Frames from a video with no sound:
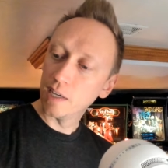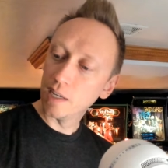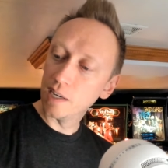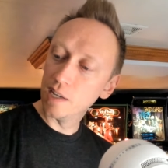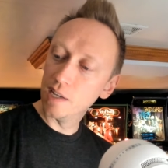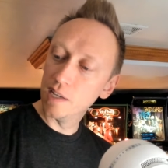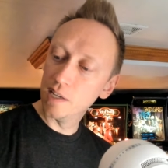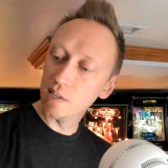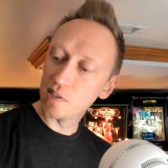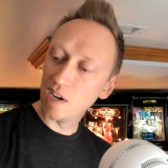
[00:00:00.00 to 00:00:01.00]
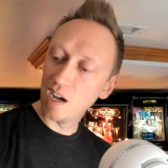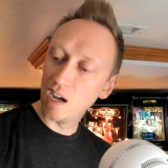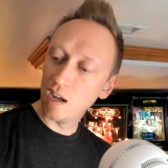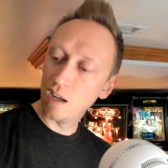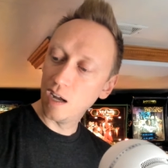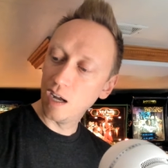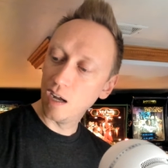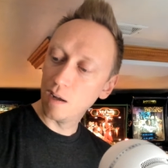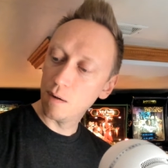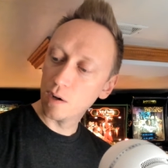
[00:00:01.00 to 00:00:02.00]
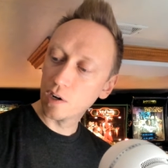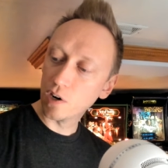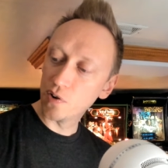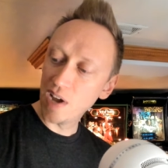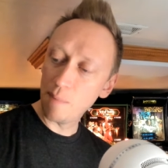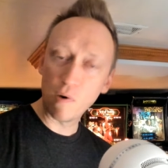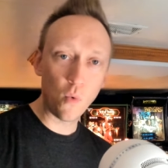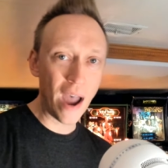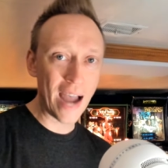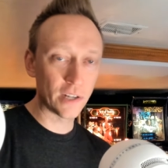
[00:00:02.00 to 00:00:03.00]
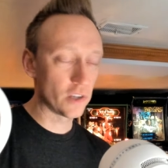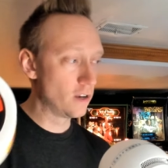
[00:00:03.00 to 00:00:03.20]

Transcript: It is Carnauba wax.